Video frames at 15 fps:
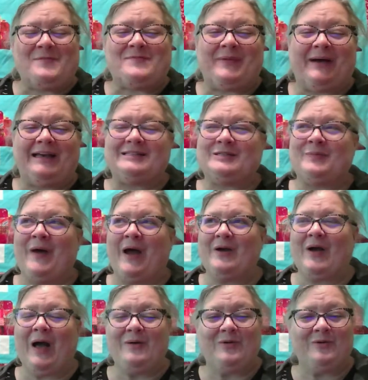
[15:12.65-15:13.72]
But
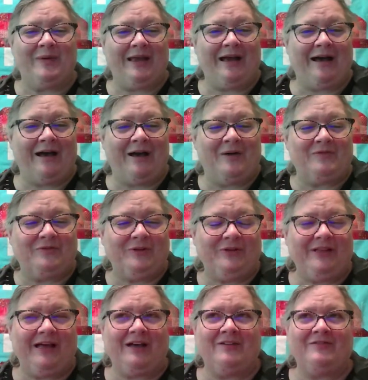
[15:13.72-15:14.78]
tomorrow I will be
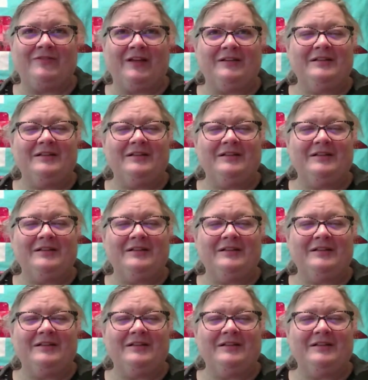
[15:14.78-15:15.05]
full of,